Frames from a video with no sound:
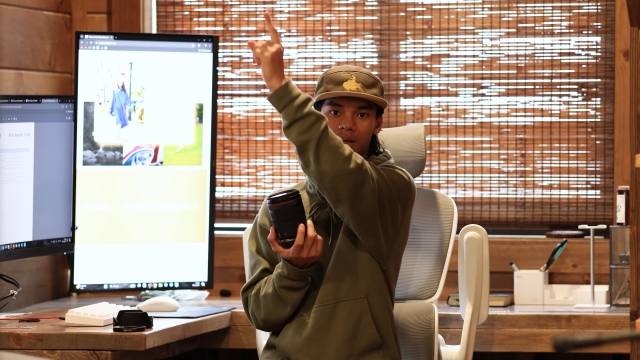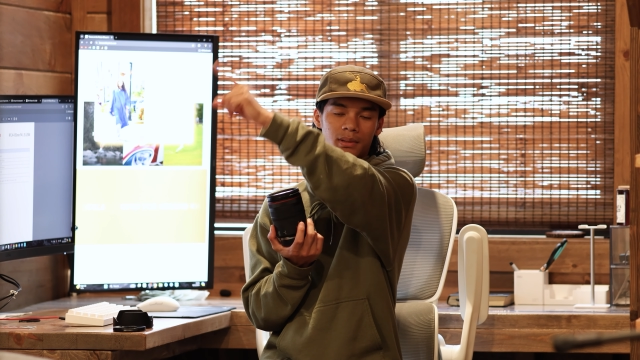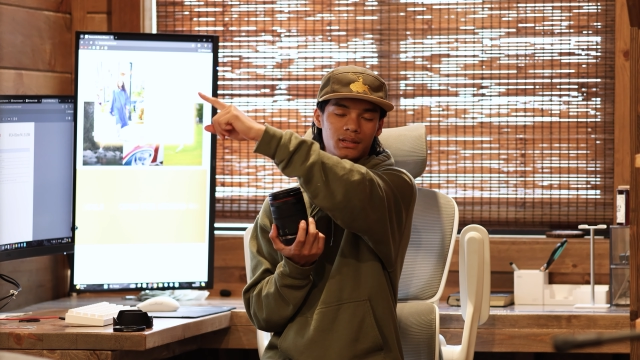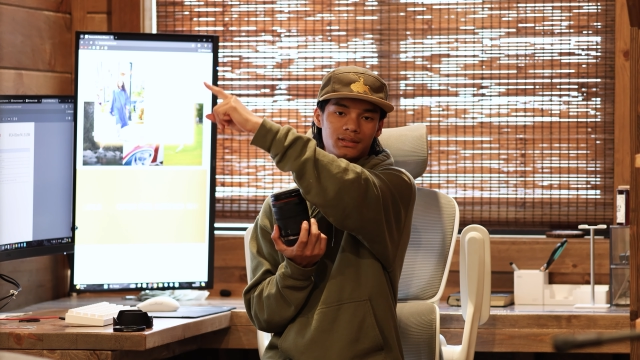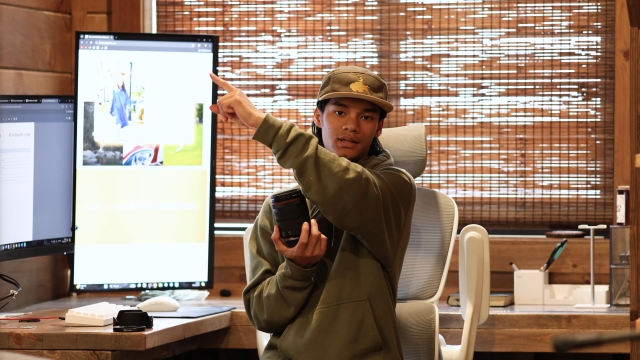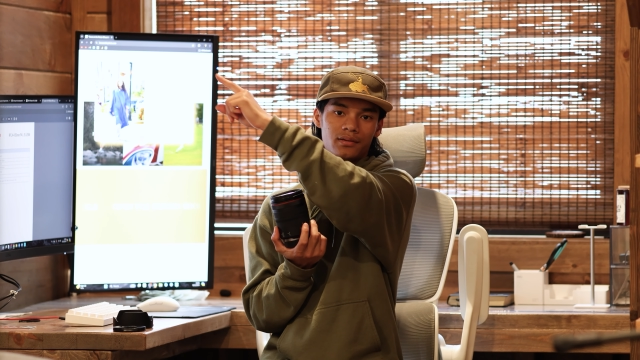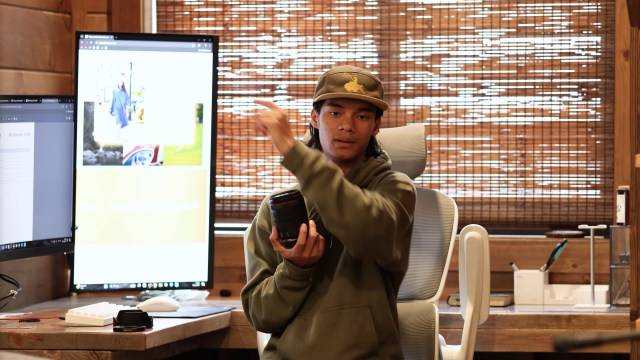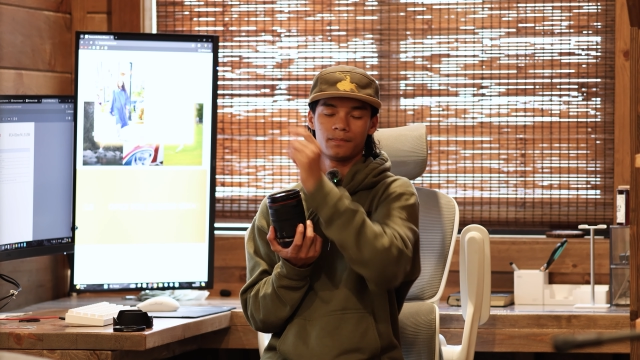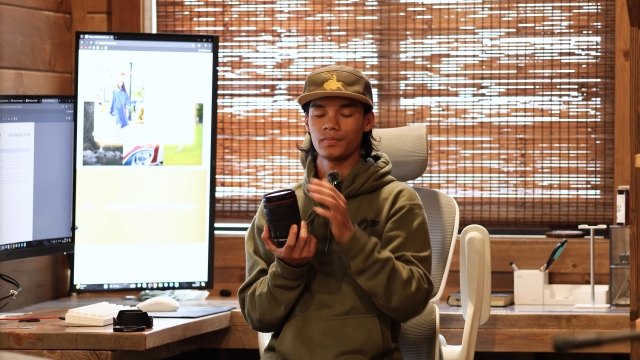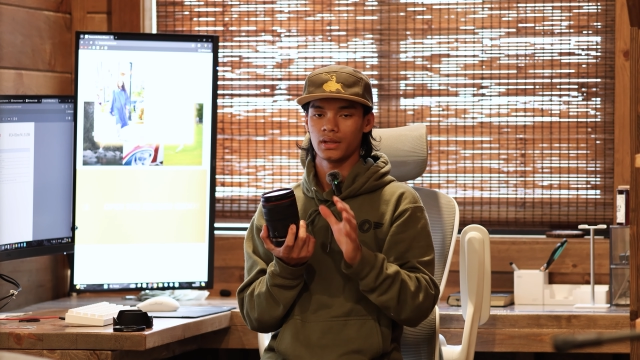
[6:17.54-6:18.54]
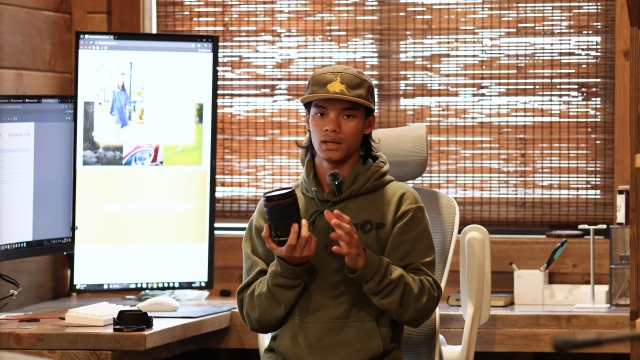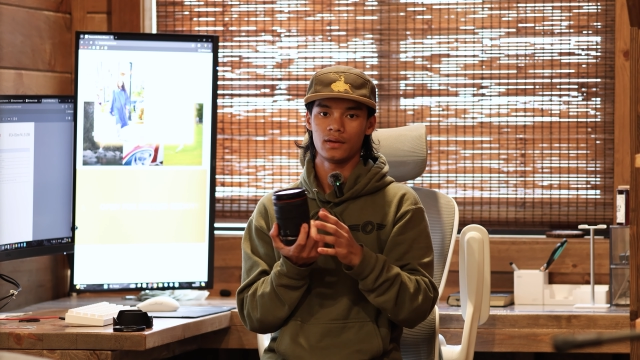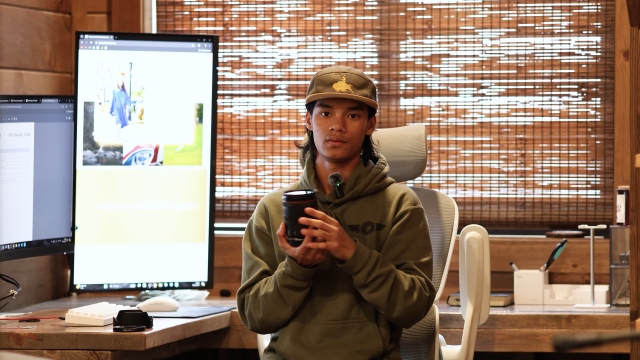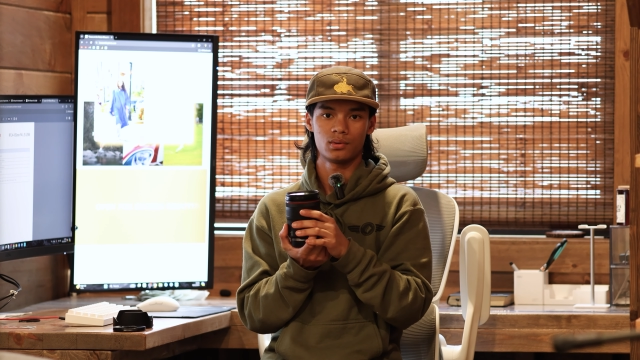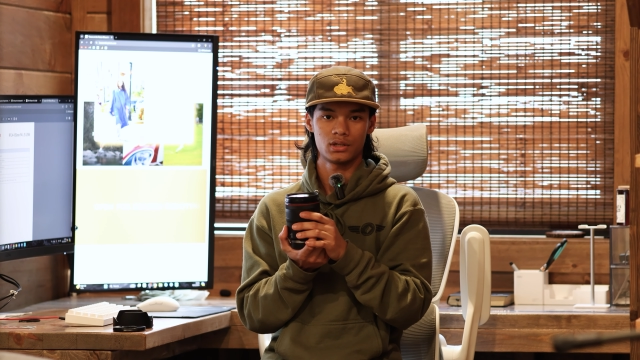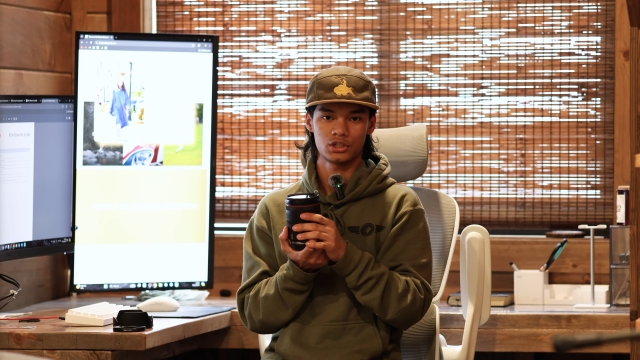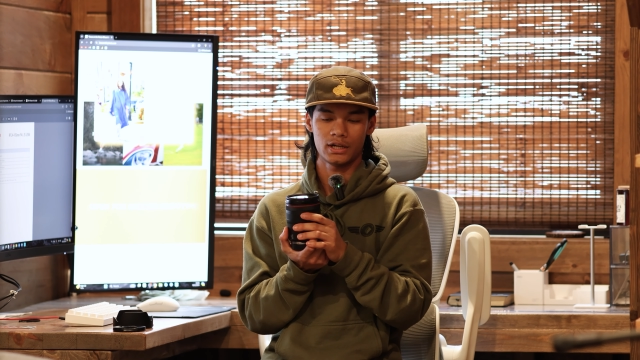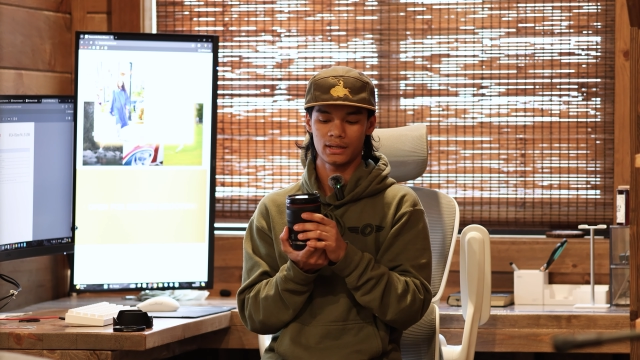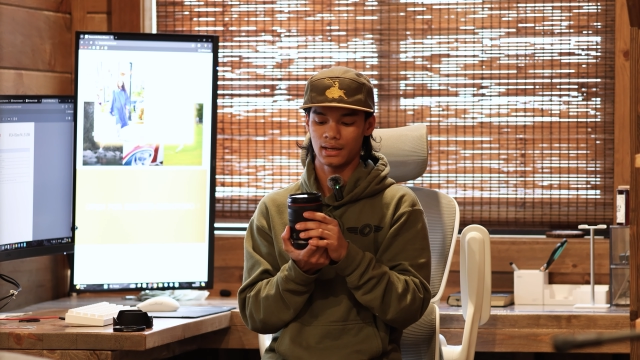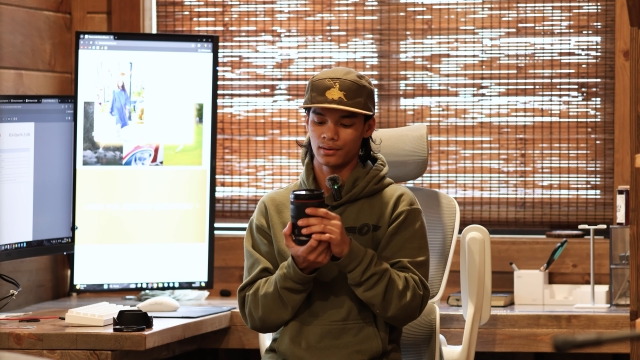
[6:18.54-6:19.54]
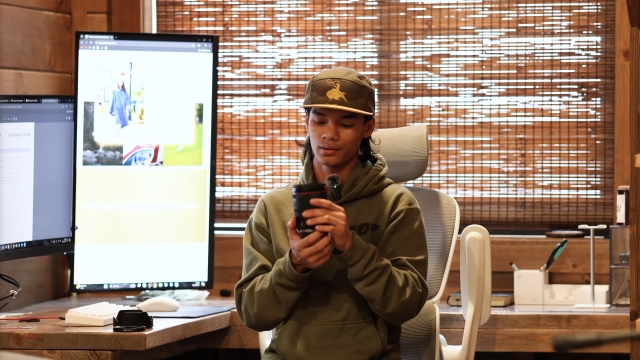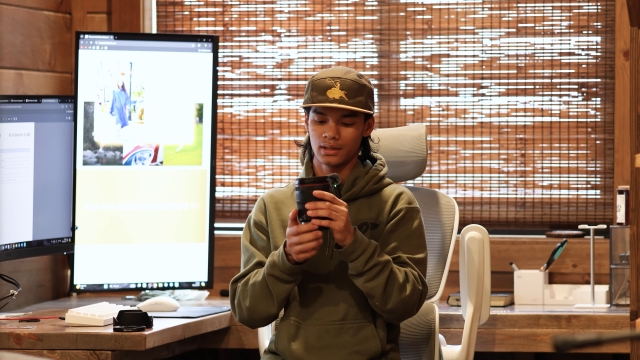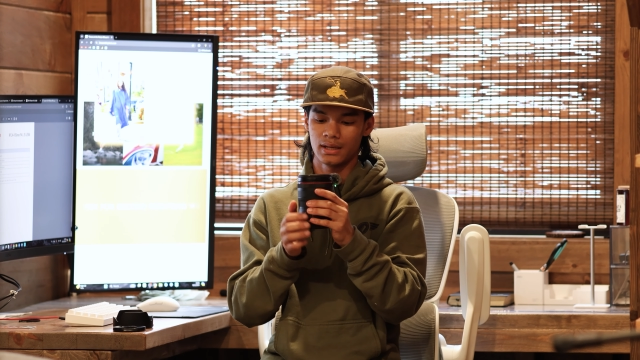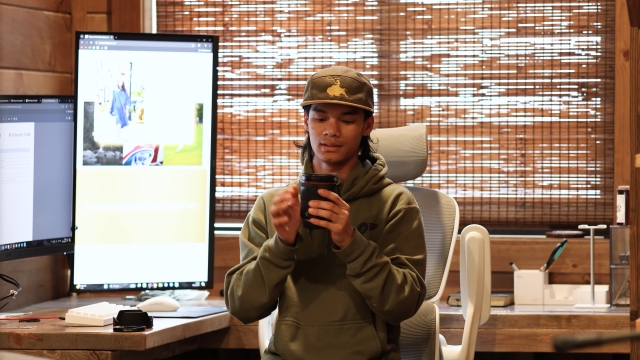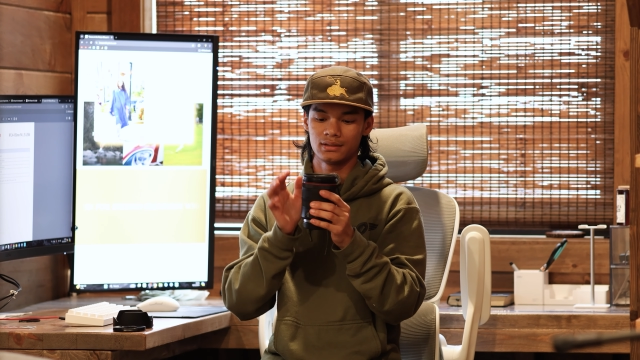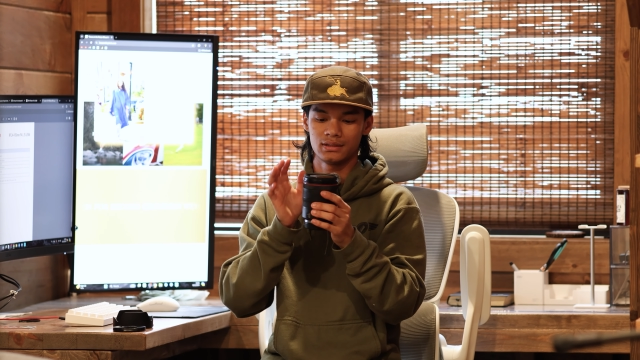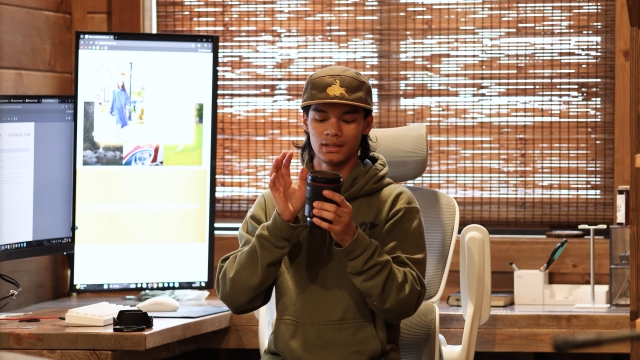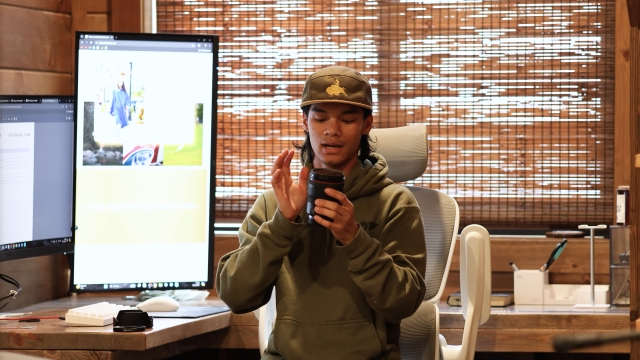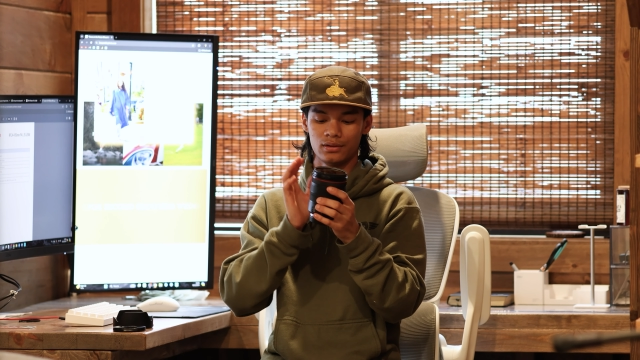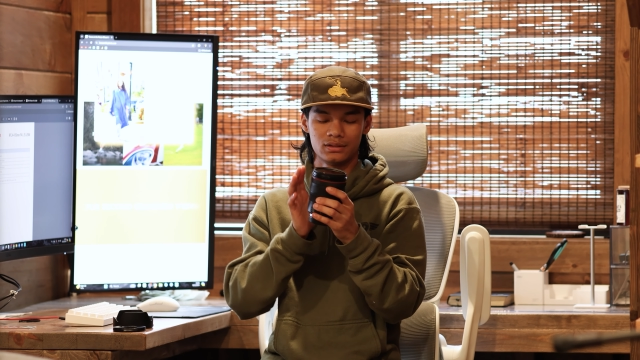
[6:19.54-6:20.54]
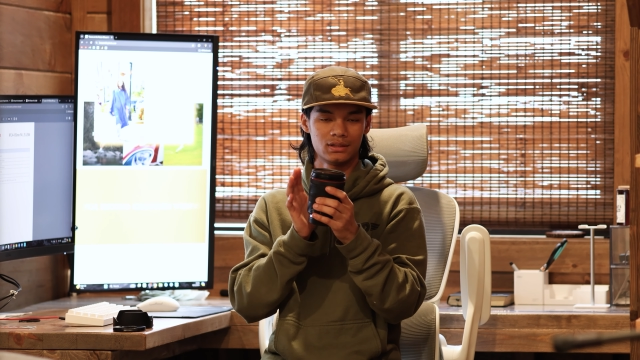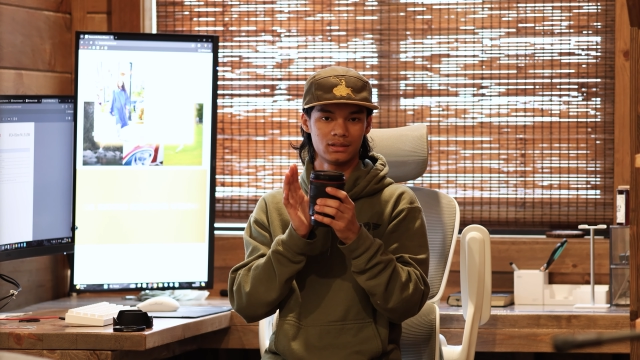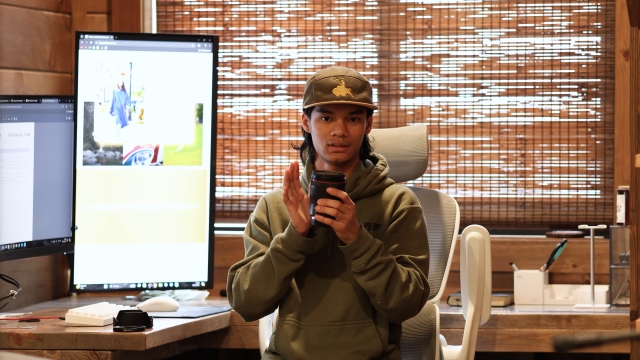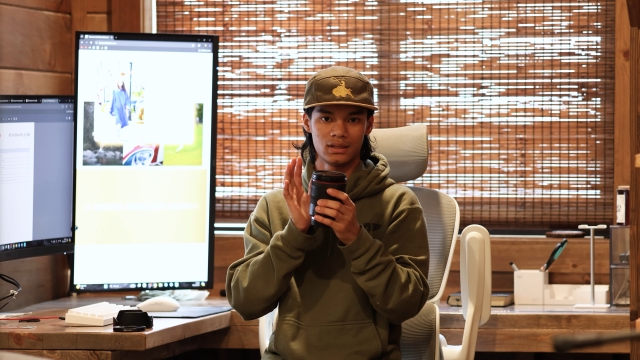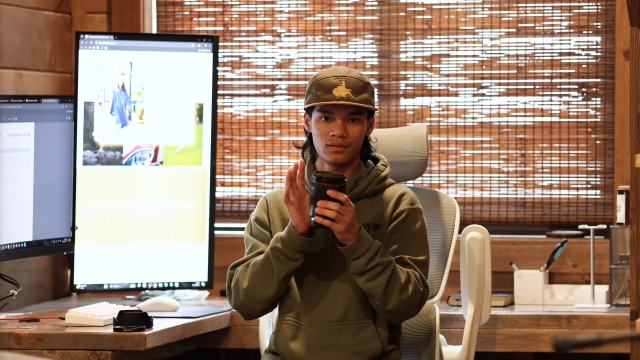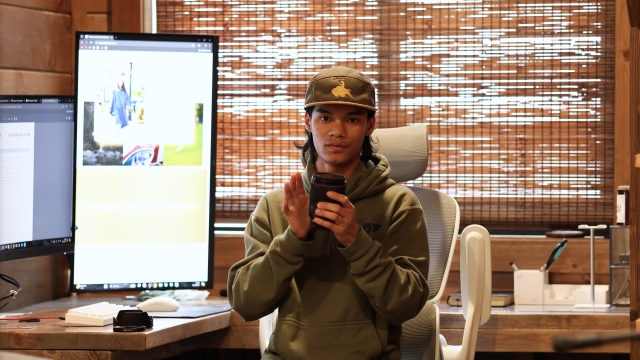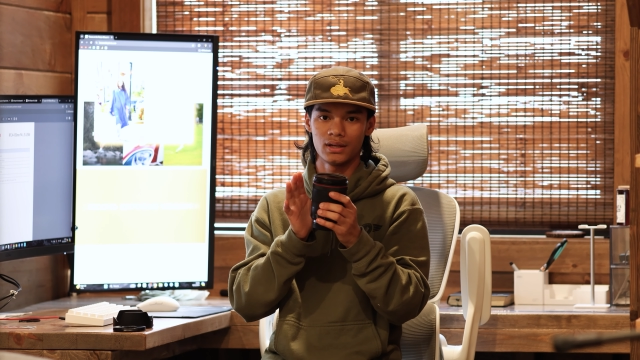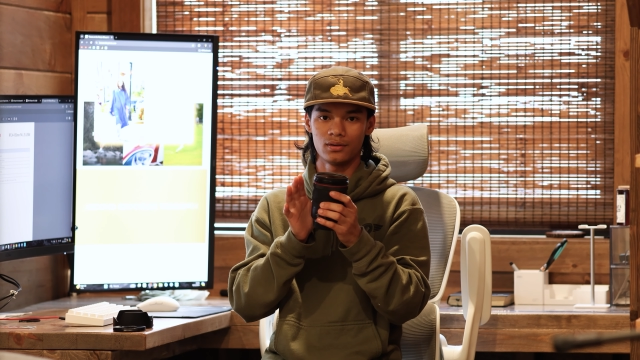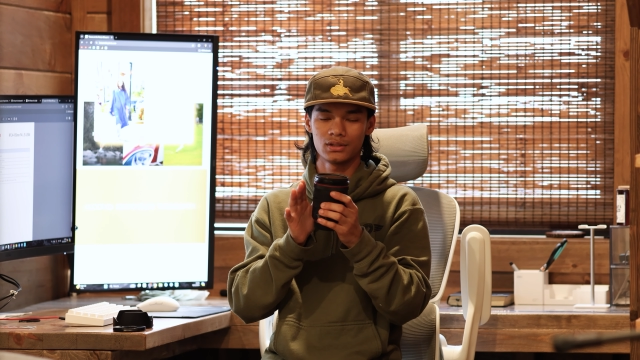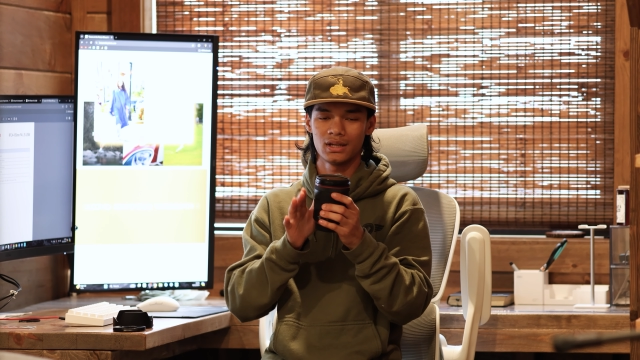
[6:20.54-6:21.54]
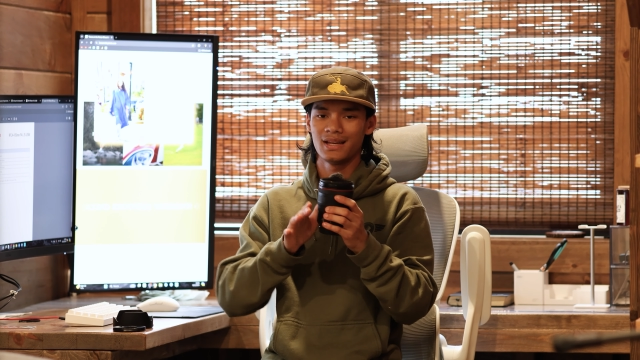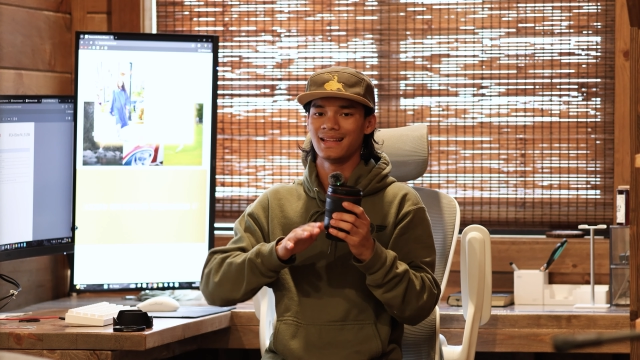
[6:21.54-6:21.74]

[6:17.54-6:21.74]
up in this area if you want to check it out and see how this does in videos.